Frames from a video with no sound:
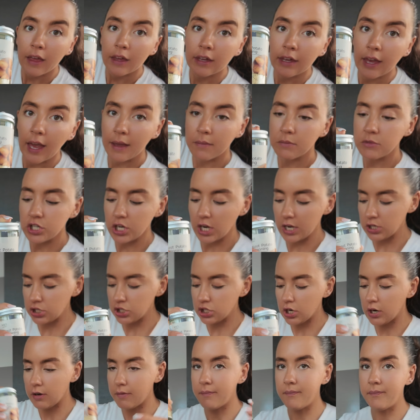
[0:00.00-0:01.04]
Game
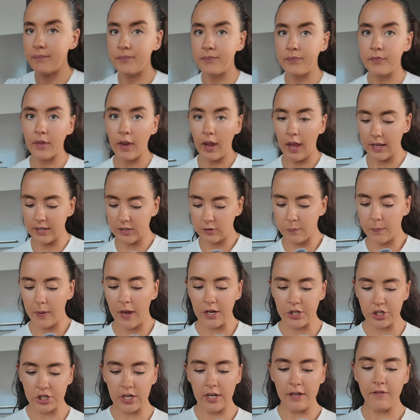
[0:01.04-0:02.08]
changer,
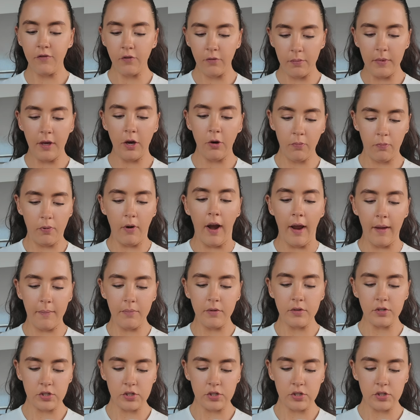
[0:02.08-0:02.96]
especially for meal prep.